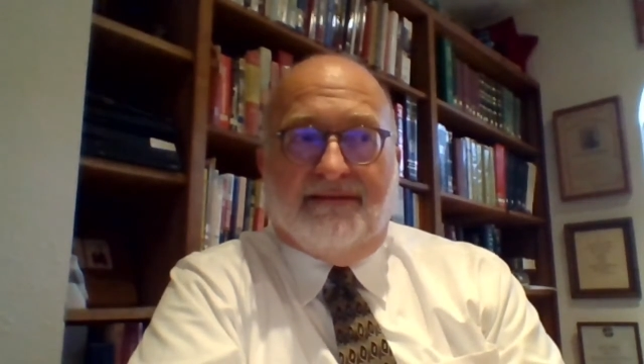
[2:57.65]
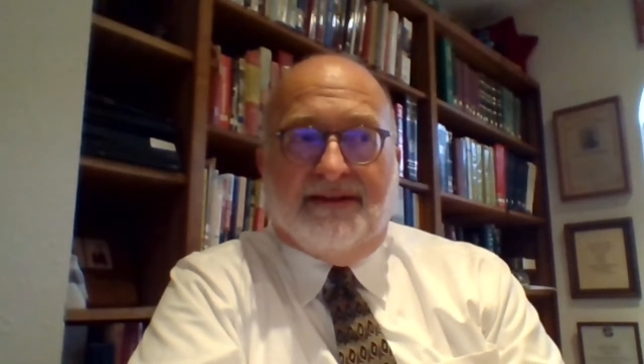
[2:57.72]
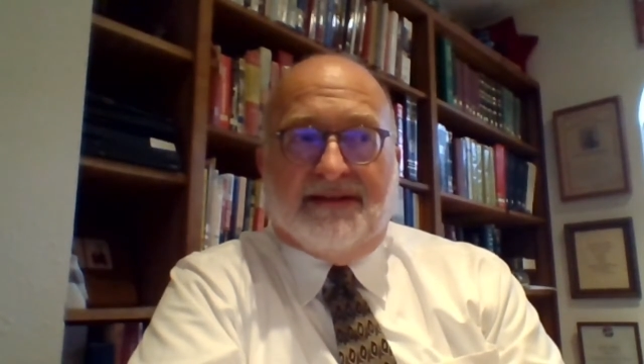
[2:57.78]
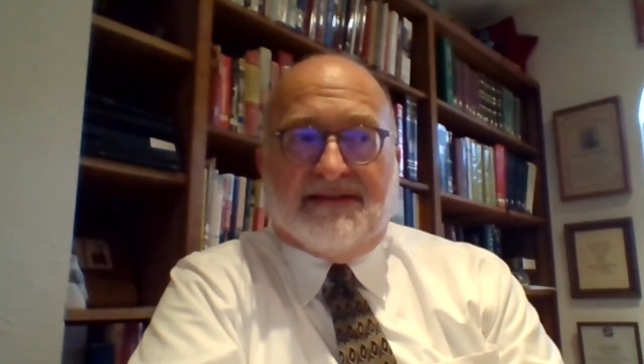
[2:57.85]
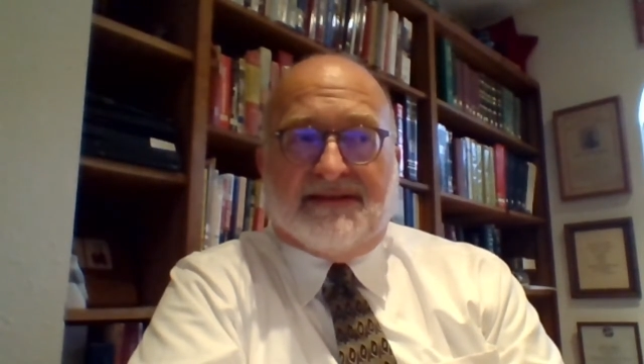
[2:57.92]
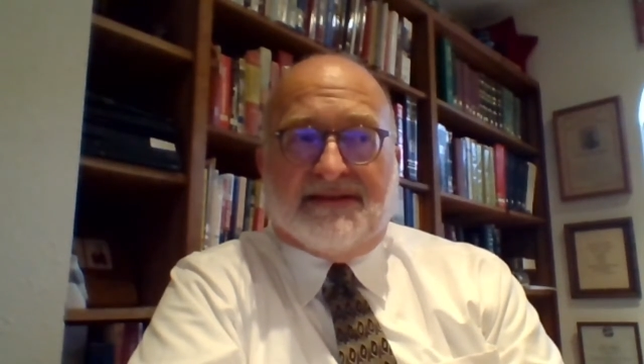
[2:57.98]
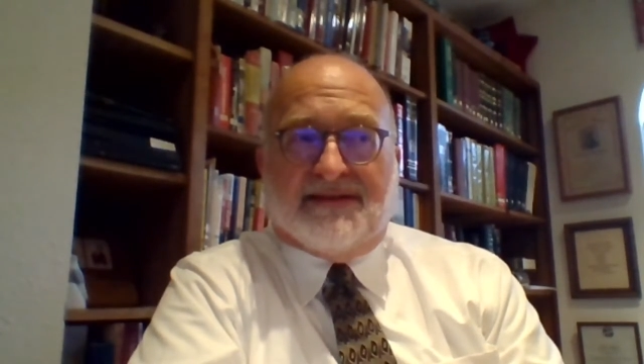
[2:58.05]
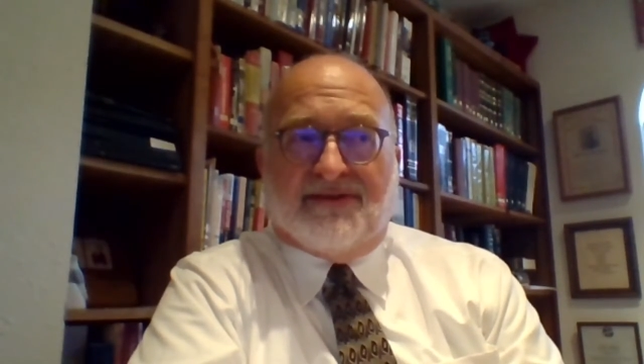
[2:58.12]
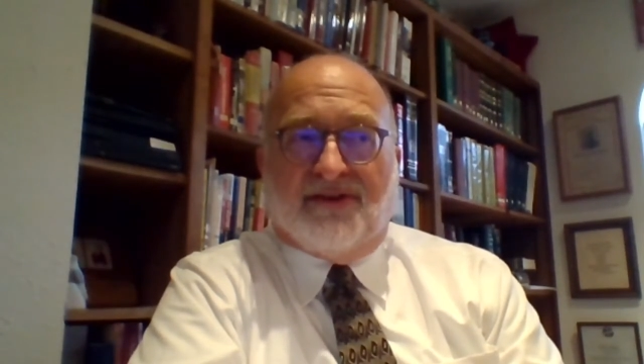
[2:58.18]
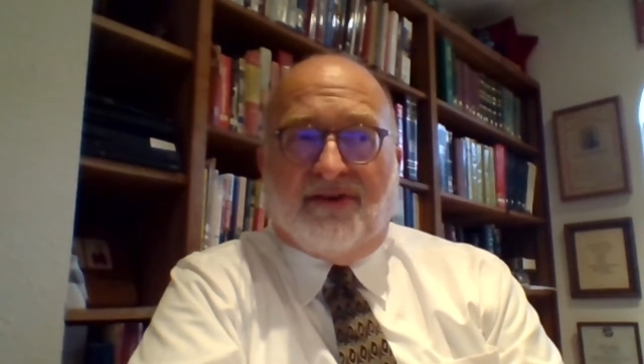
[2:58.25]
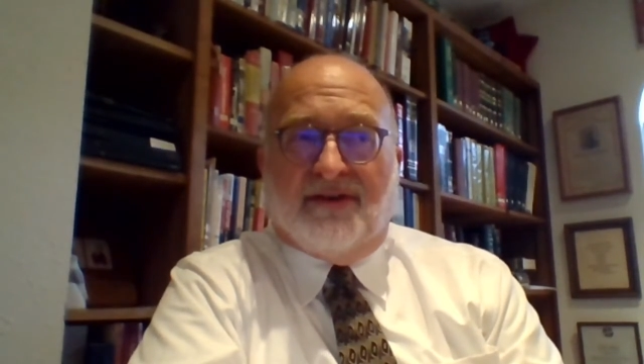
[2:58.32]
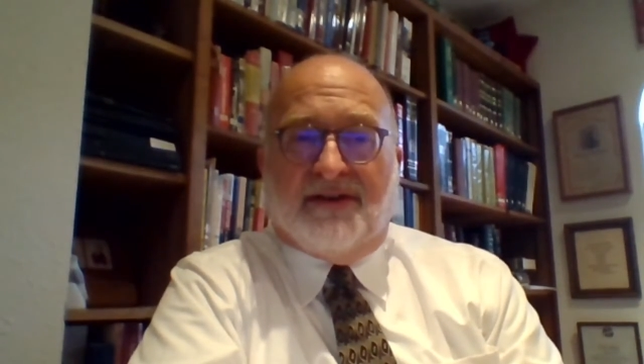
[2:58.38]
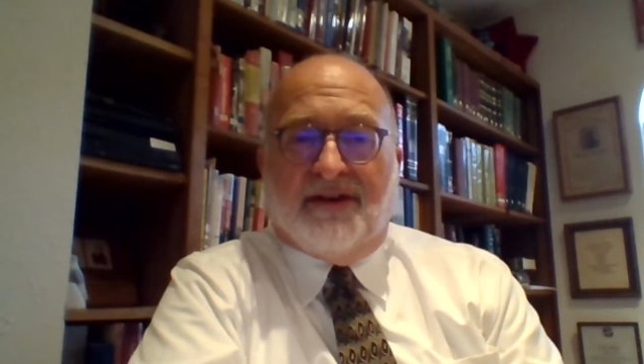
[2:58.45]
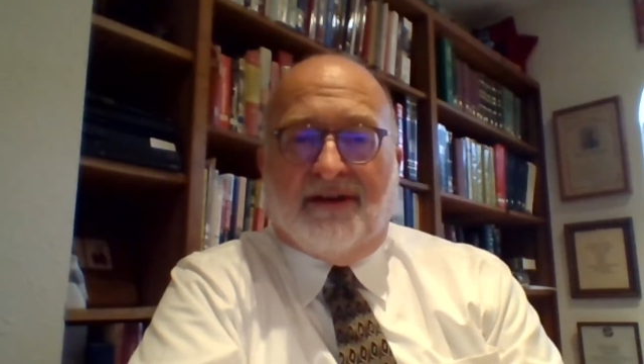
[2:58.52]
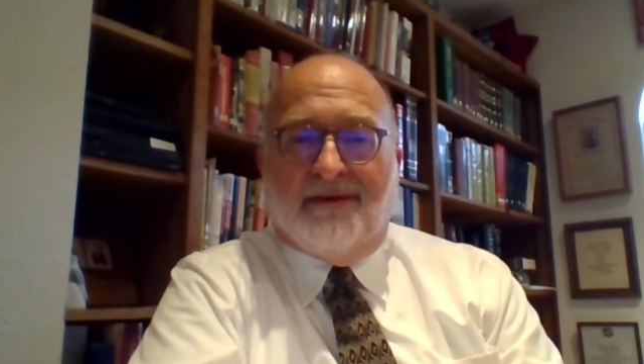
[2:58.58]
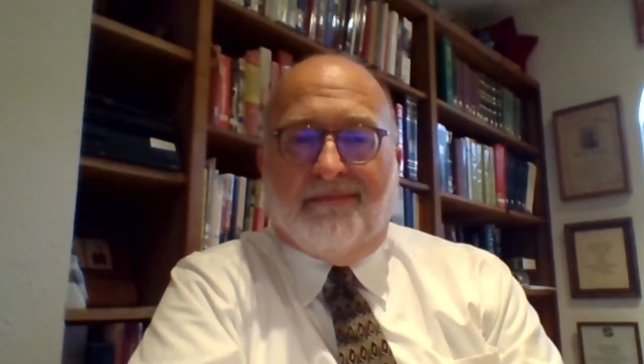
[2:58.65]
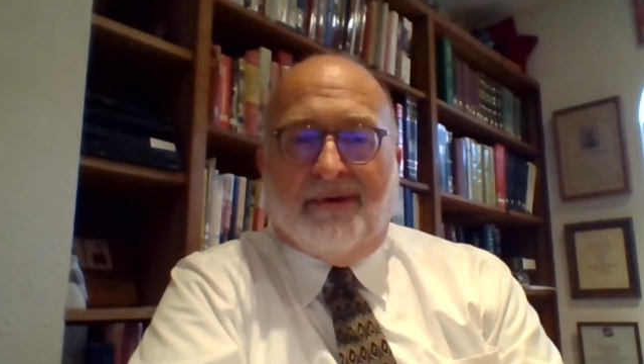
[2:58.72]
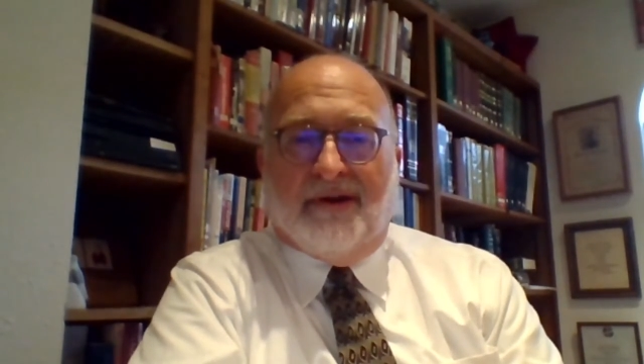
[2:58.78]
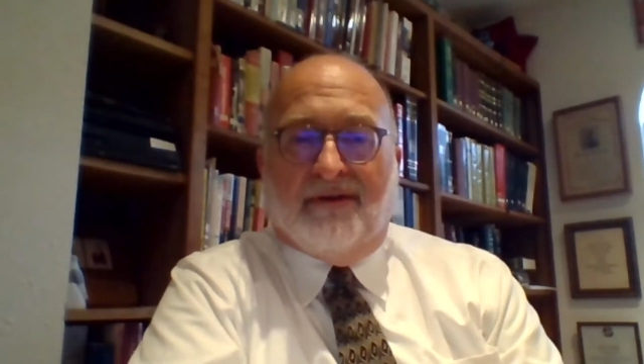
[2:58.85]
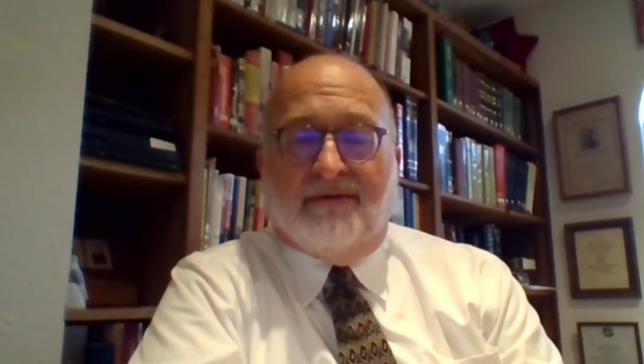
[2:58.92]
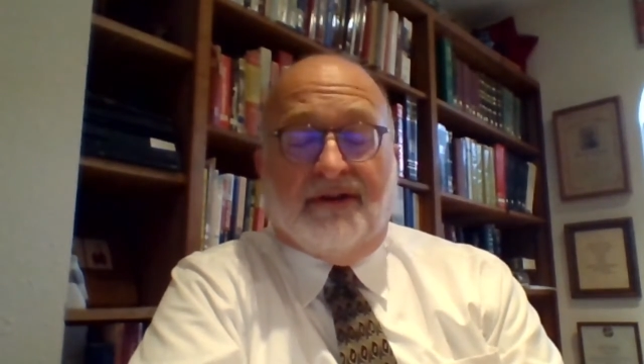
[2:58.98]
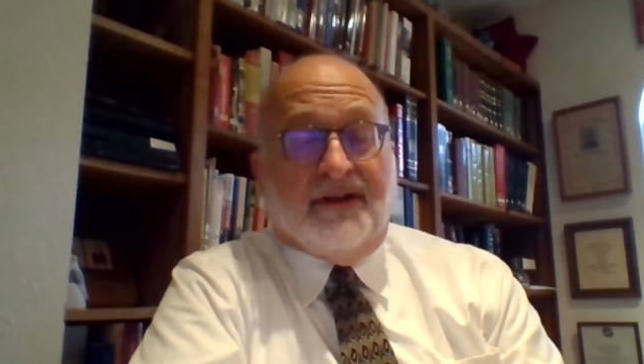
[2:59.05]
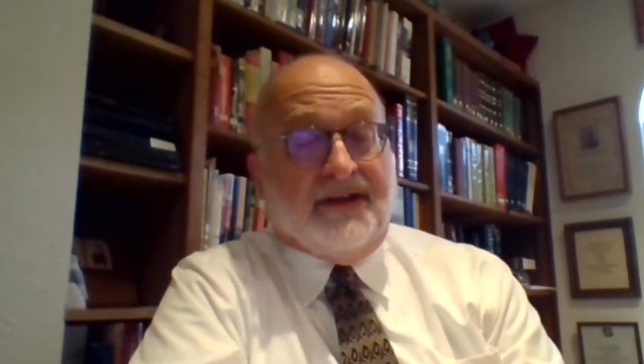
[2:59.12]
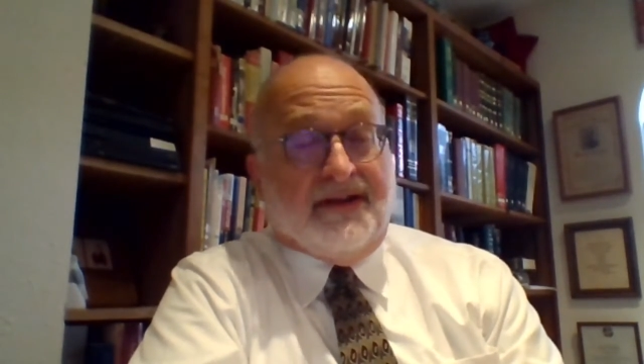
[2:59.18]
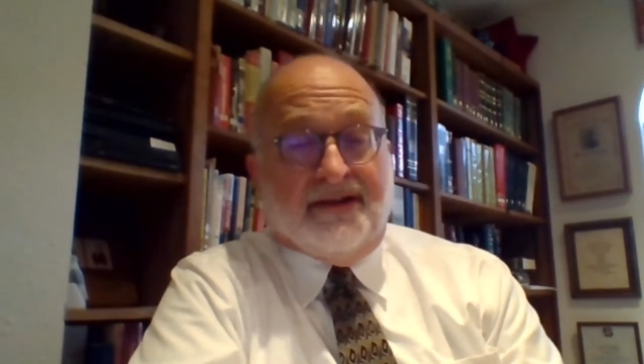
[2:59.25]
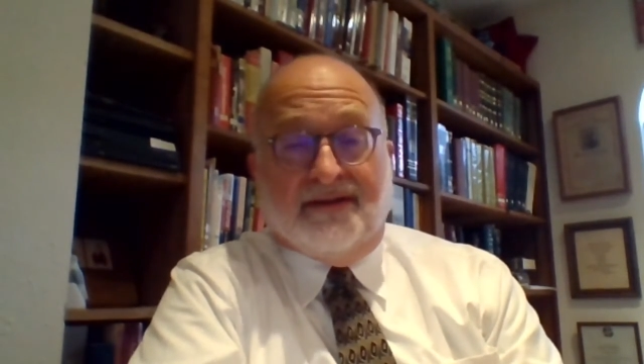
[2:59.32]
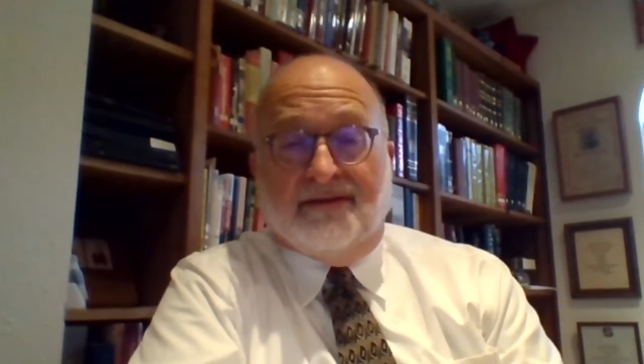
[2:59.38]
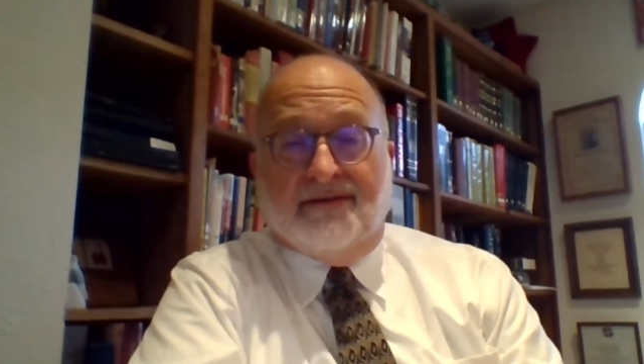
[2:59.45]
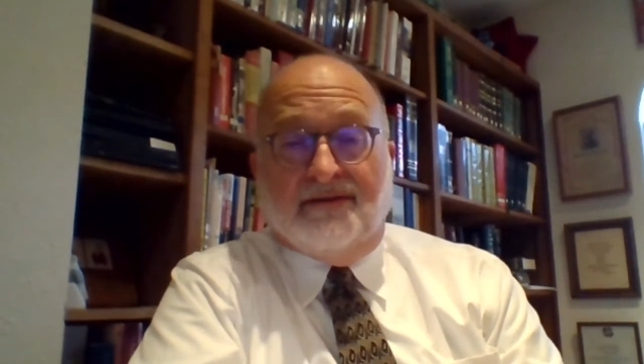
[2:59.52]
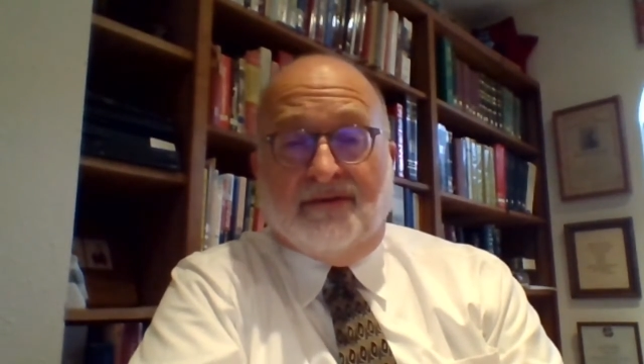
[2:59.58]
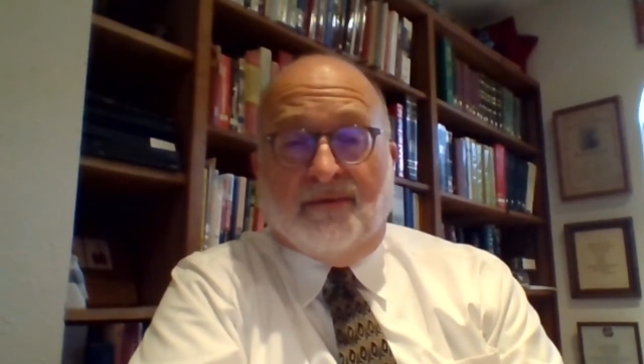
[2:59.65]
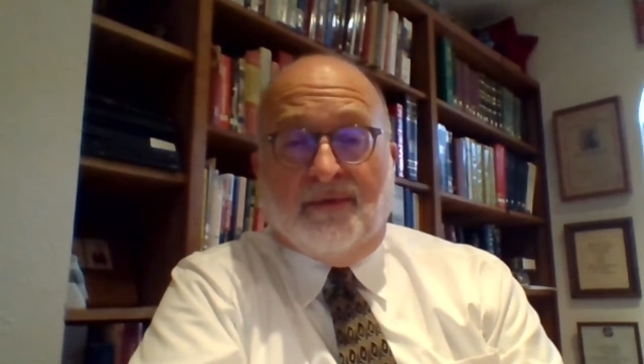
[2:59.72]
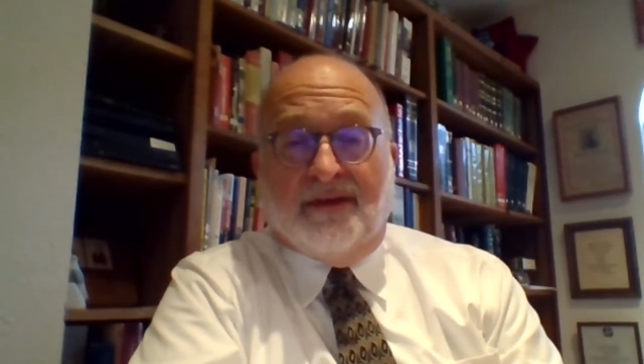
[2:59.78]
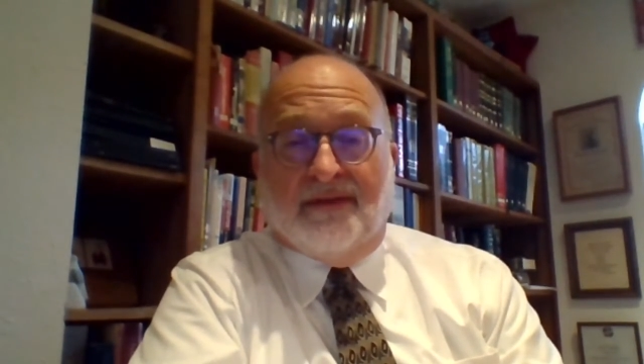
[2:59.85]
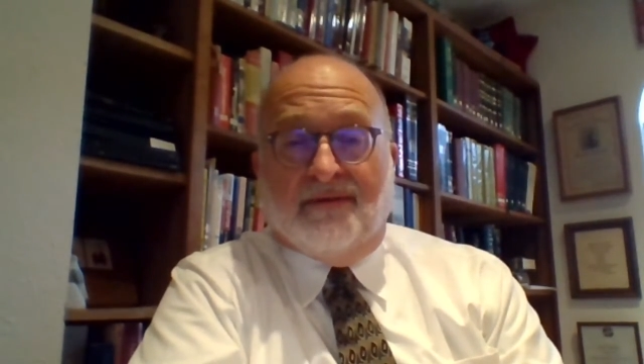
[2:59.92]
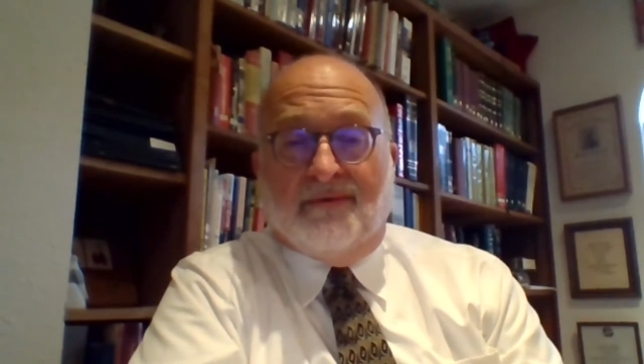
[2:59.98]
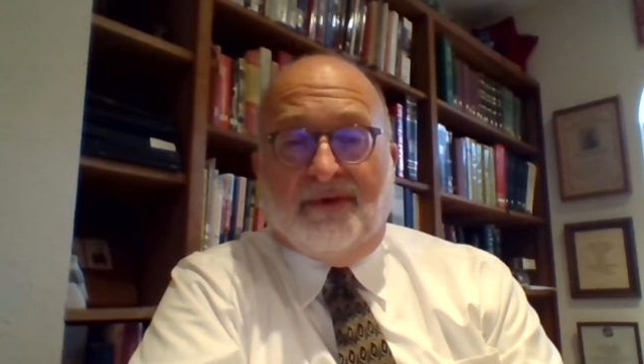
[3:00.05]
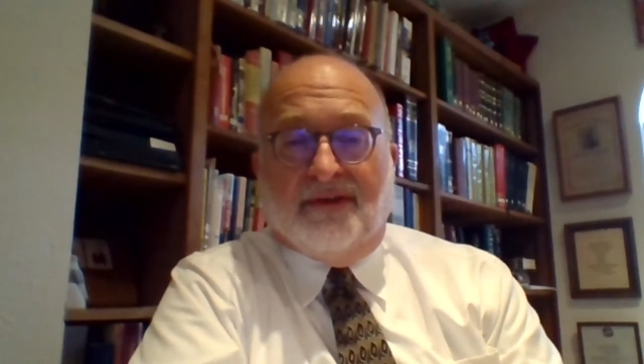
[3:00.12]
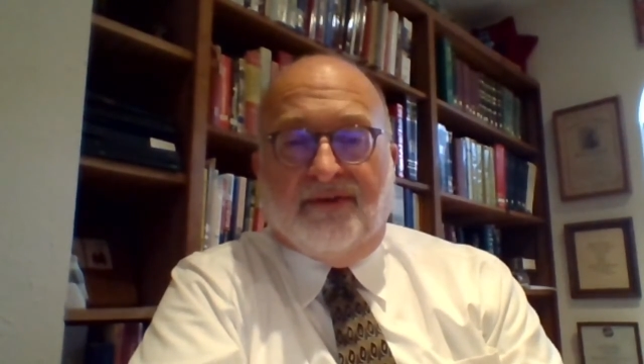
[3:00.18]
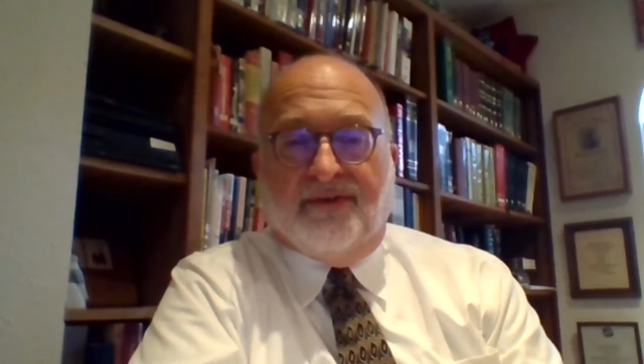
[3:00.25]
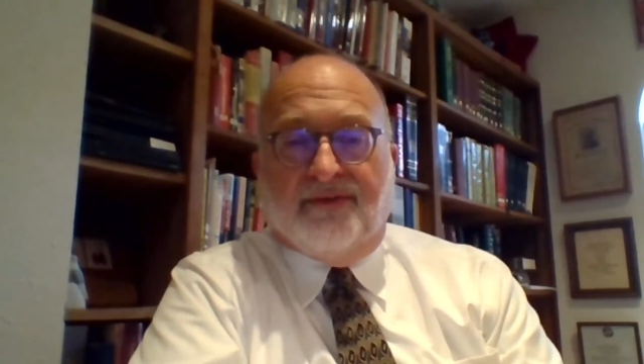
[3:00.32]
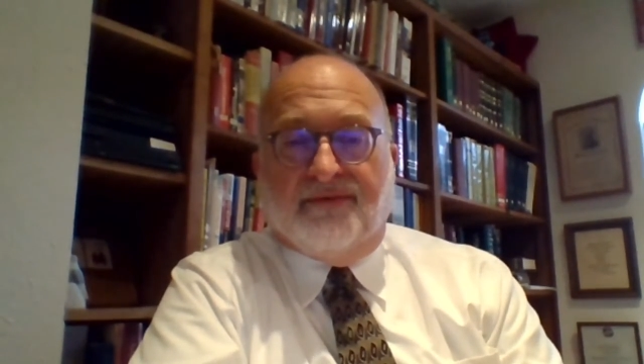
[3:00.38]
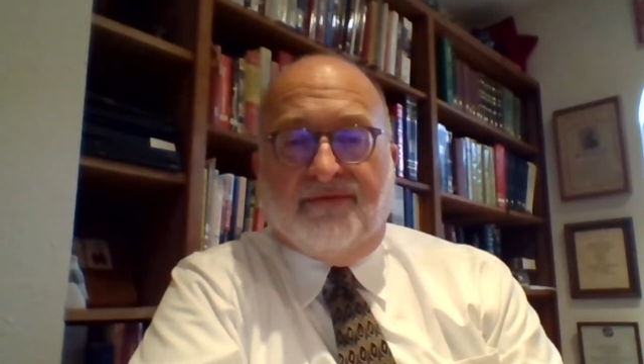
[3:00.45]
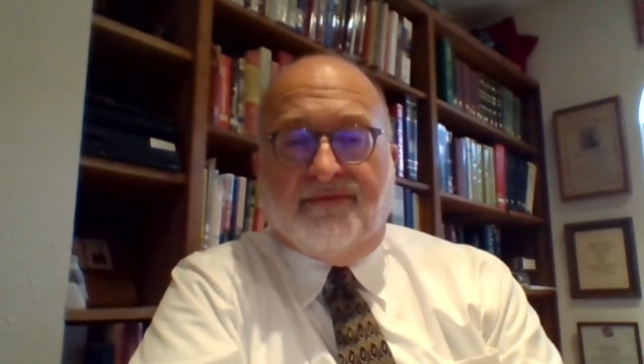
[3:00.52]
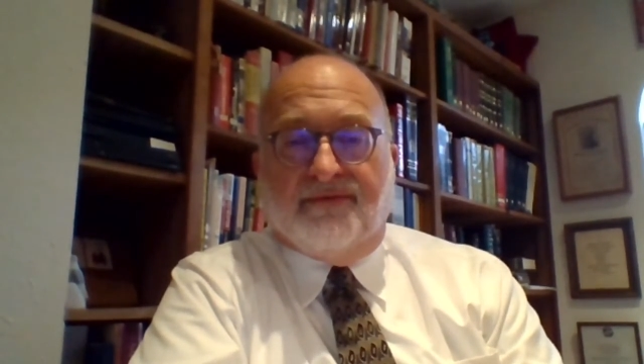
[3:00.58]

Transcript: it's talking about, again, the way that we live.